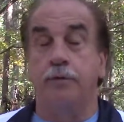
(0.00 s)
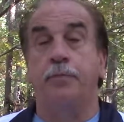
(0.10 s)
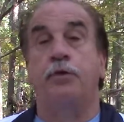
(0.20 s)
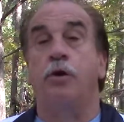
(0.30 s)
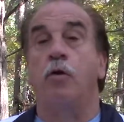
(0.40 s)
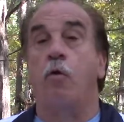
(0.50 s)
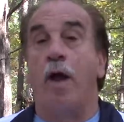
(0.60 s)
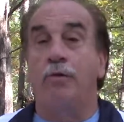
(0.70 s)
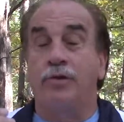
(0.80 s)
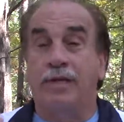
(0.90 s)
but you don't go
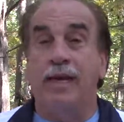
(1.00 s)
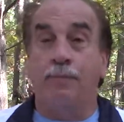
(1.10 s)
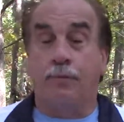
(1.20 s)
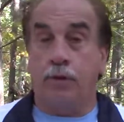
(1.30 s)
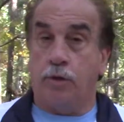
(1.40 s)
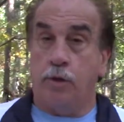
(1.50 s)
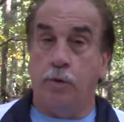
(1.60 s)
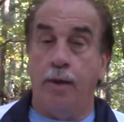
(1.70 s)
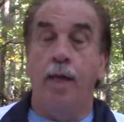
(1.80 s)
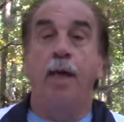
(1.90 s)
out and tempt
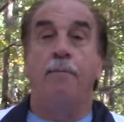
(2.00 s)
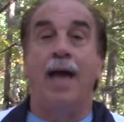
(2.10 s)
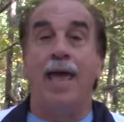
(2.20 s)
Yahuwah by